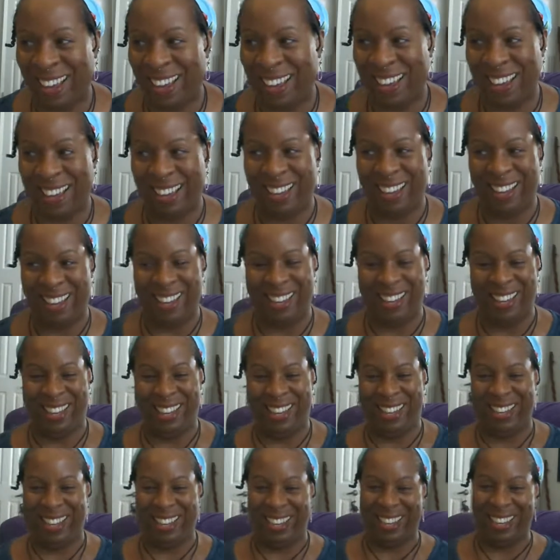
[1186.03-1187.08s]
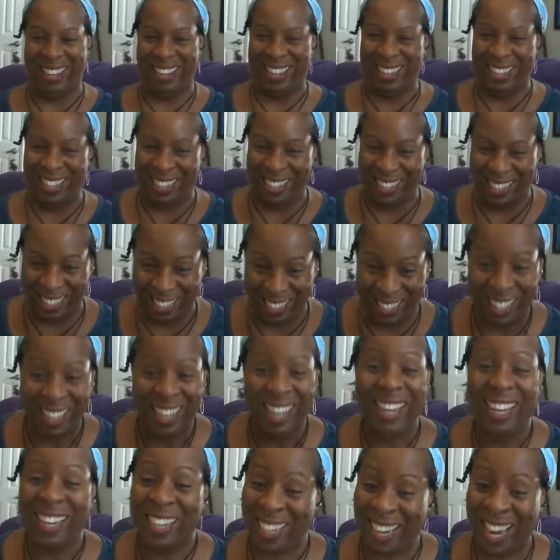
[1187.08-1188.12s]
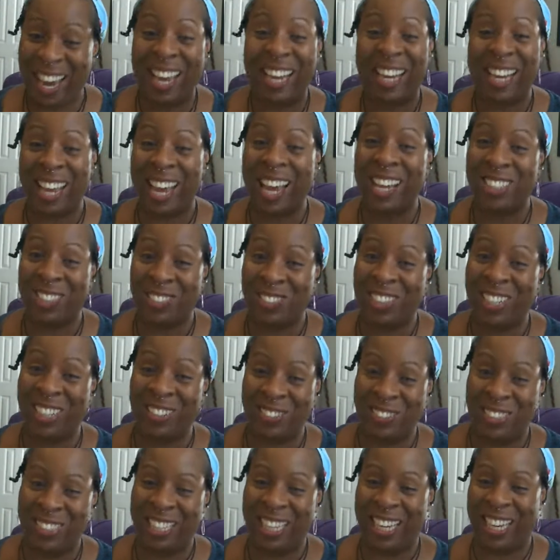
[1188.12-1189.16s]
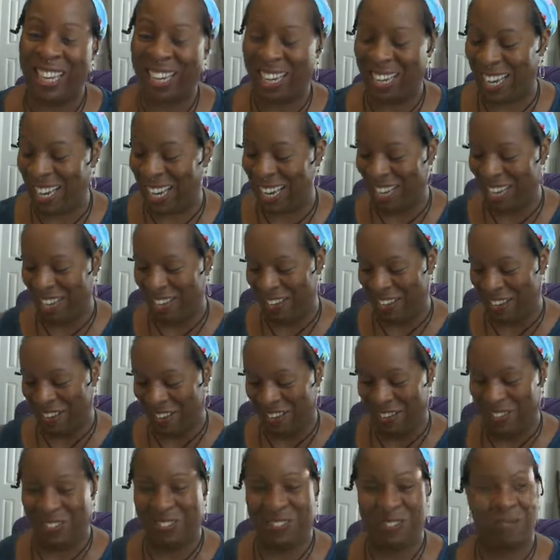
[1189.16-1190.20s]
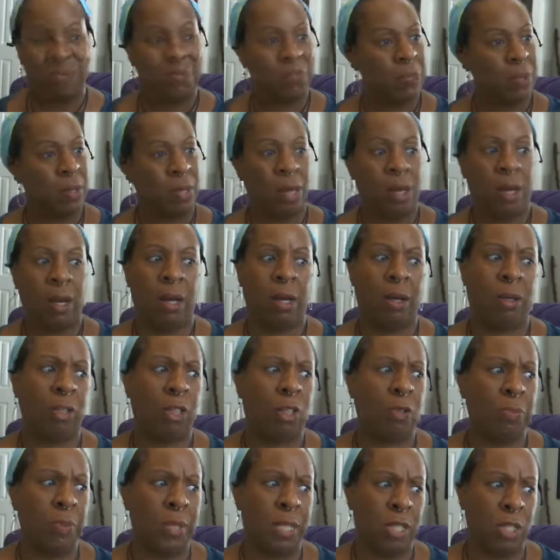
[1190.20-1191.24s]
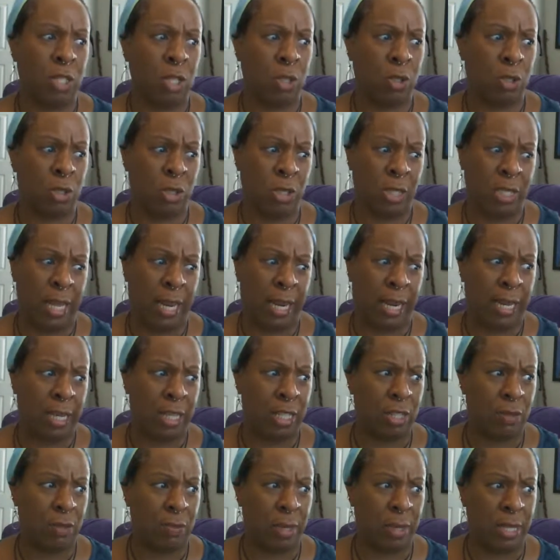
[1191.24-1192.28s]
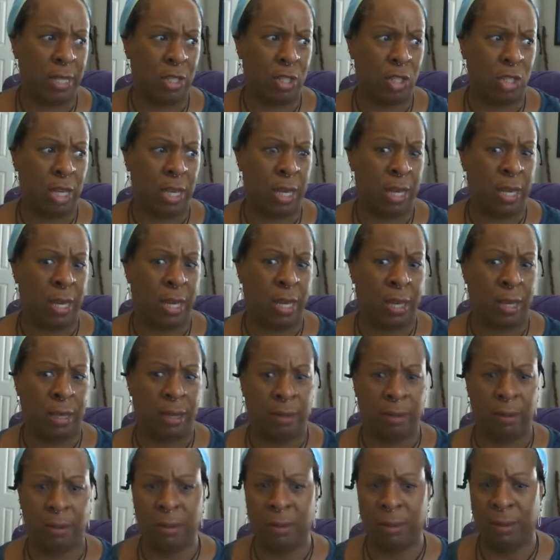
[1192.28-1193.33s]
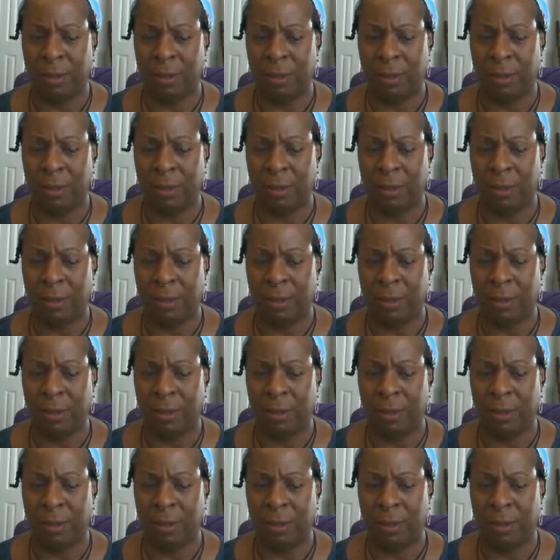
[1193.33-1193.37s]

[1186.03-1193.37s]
Kind of catch what I'm saying? Oh, don't be so second dimension.